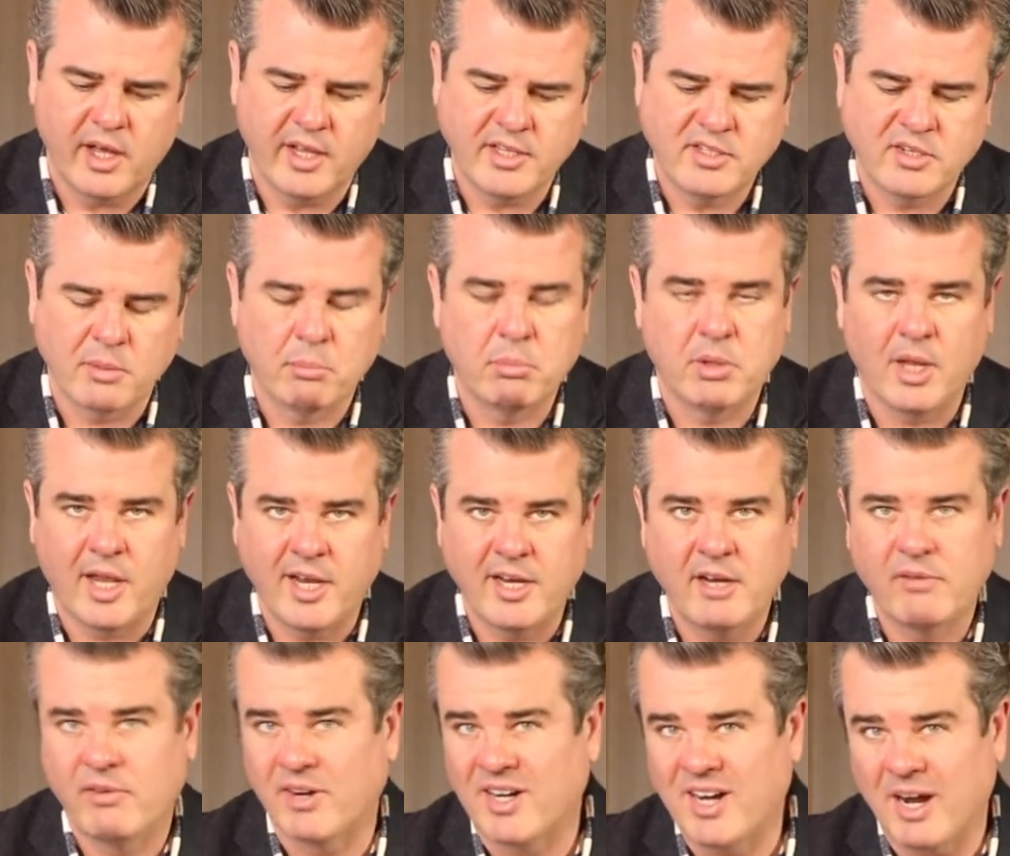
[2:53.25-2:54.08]
It's a
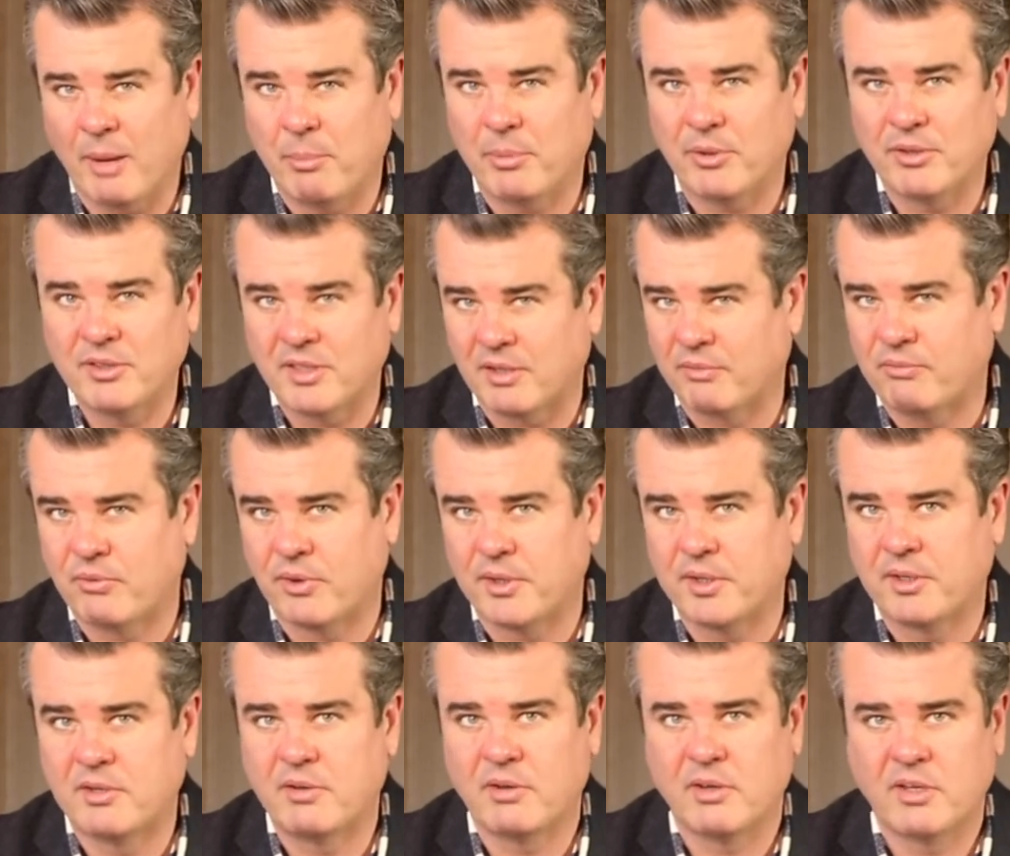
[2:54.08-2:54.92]
blend of a couple
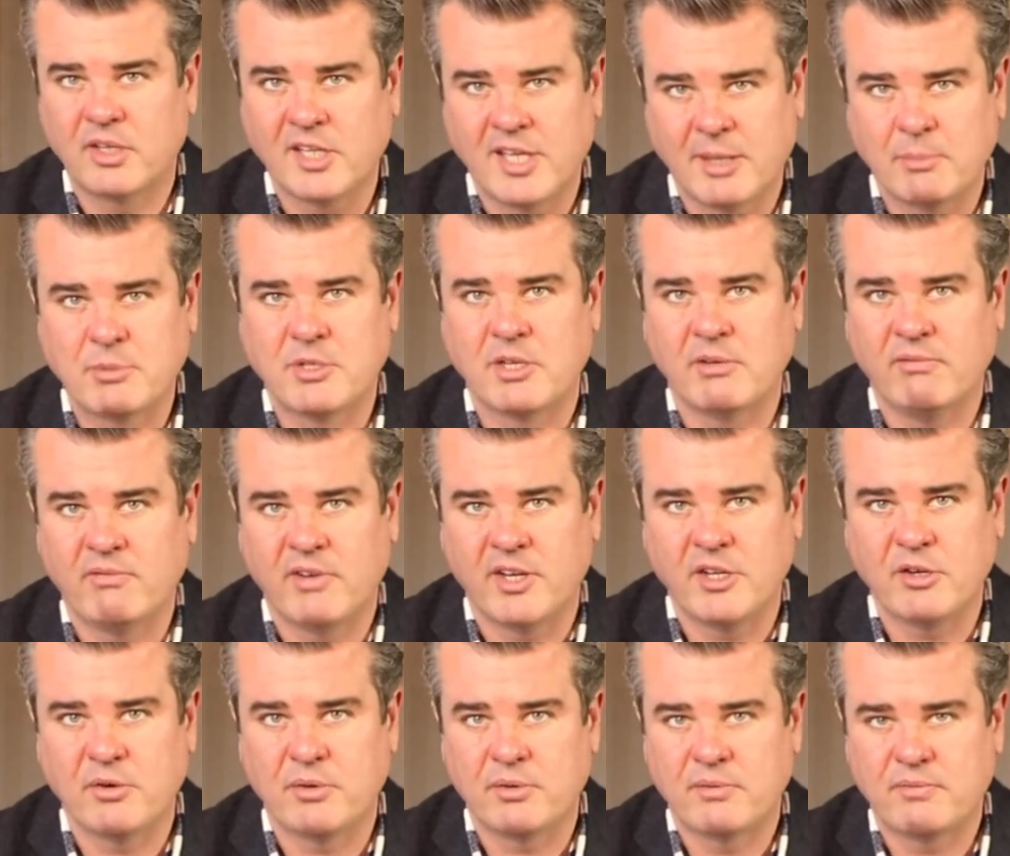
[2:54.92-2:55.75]
different
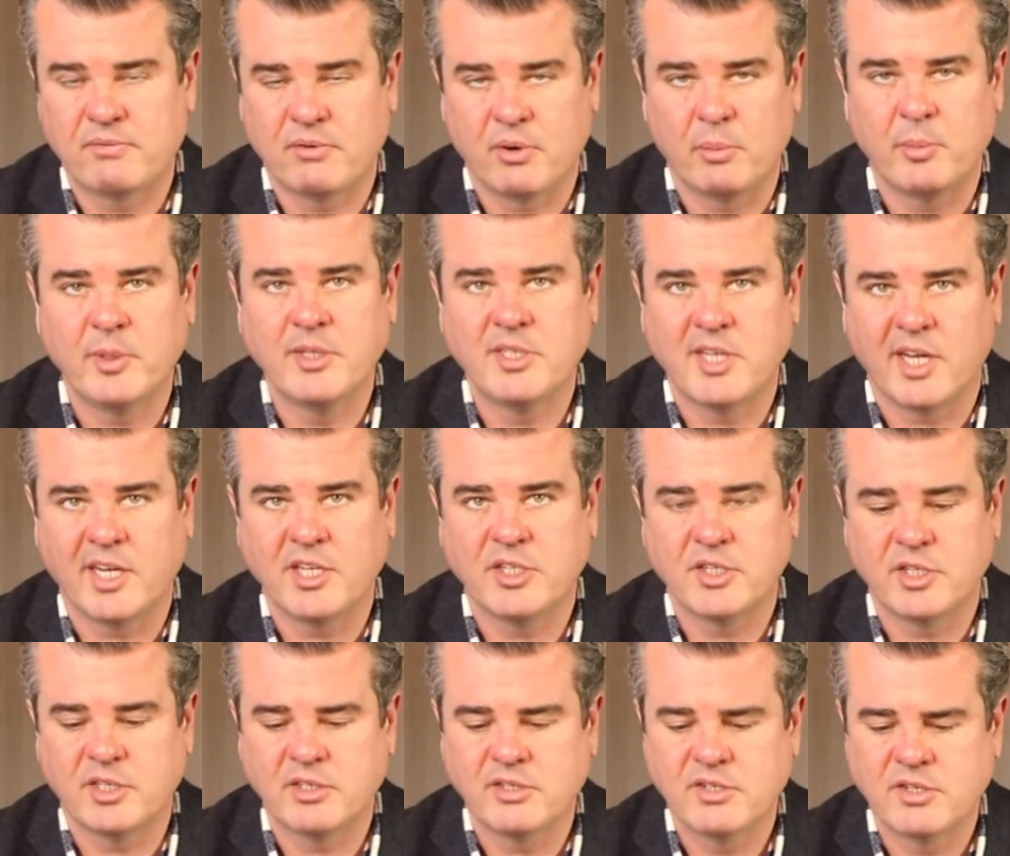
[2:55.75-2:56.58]
Gibson Vineyard
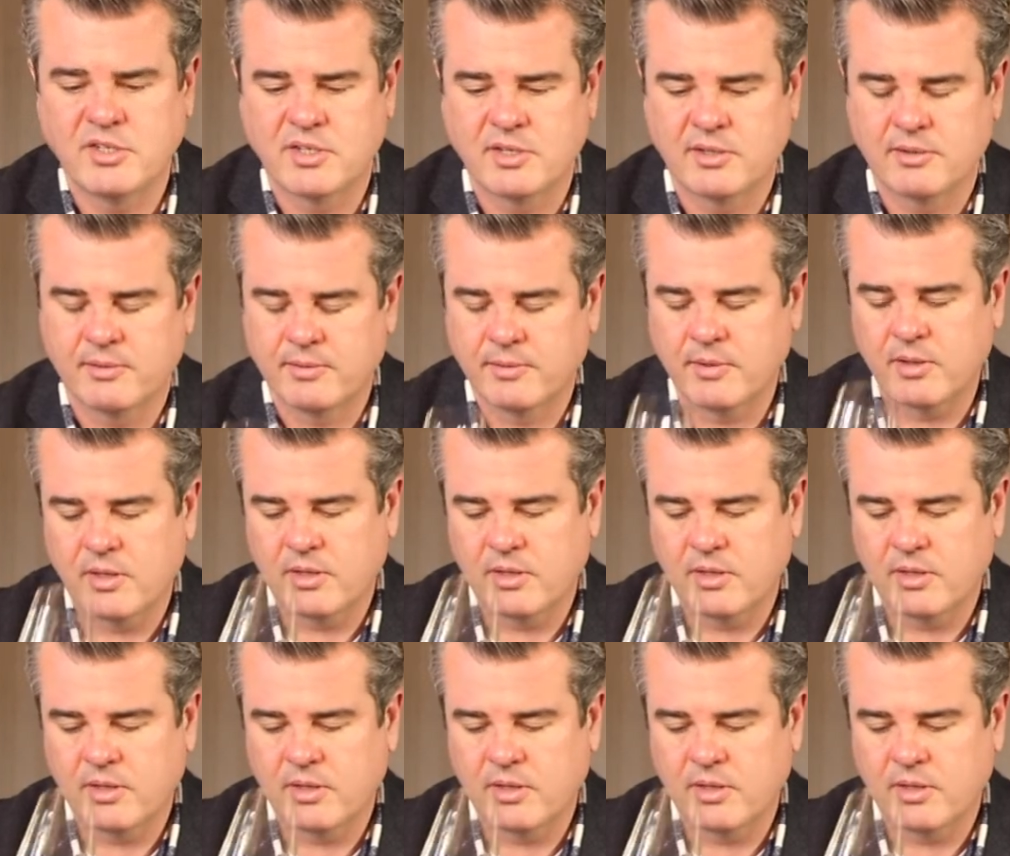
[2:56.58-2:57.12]
fermentations,